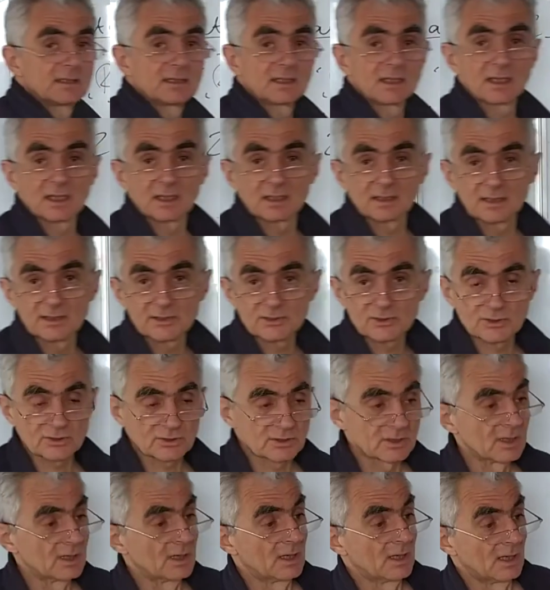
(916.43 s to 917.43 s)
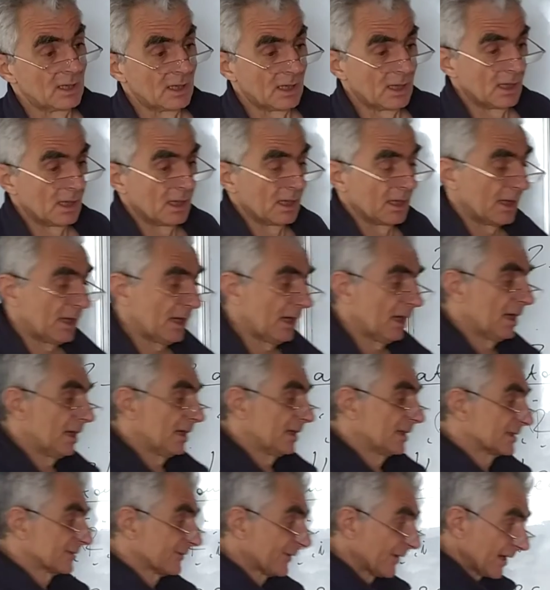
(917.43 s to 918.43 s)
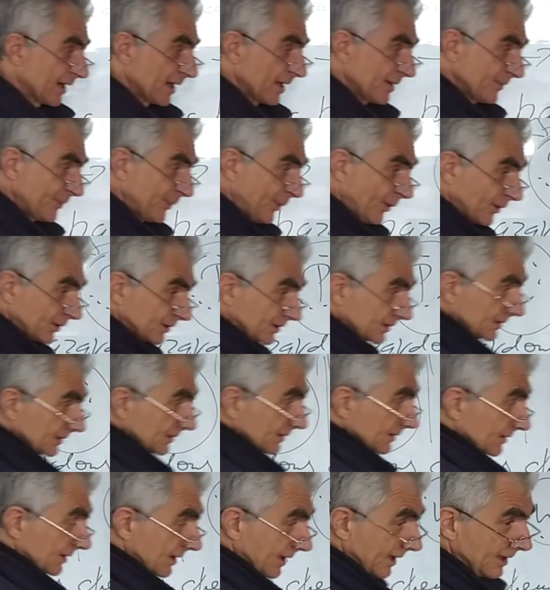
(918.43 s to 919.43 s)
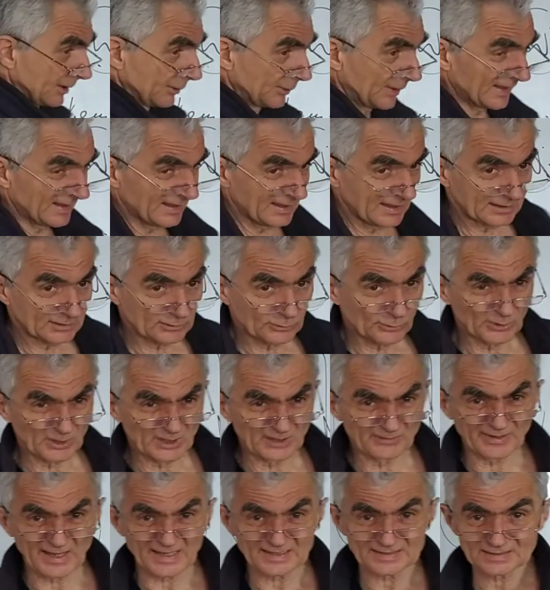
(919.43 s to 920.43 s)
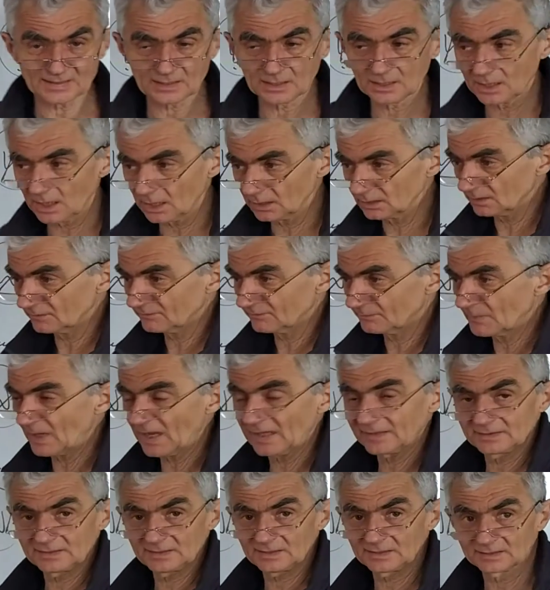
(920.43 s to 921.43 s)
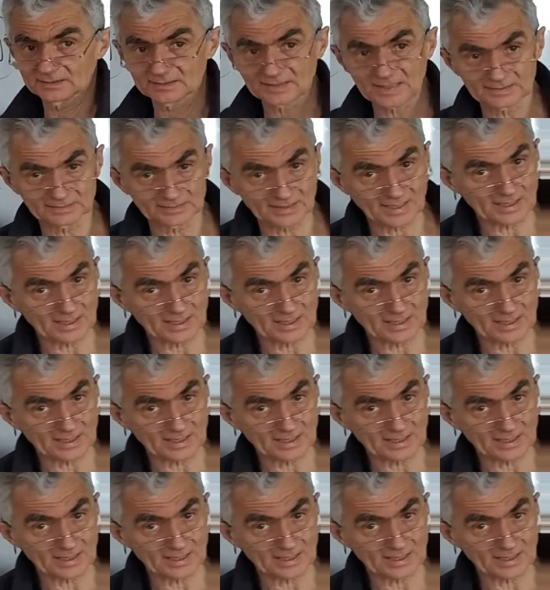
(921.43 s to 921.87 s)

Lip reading: in English, is very important. We need to invest a lot of money in that